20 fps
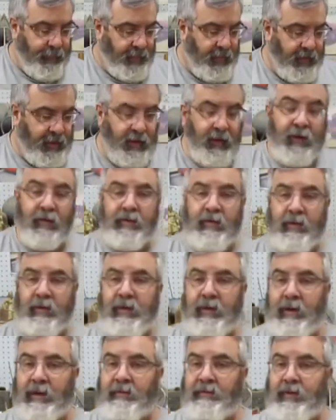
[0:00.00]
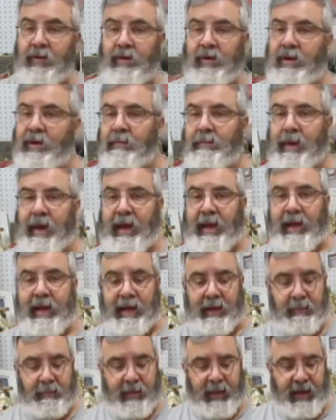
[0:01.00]
You know, so if you can make
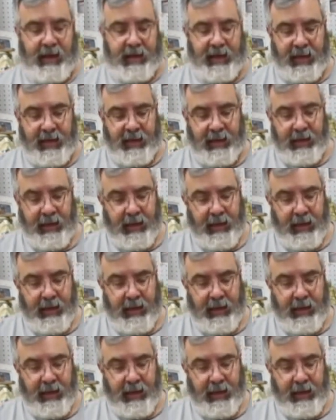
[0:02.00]
it.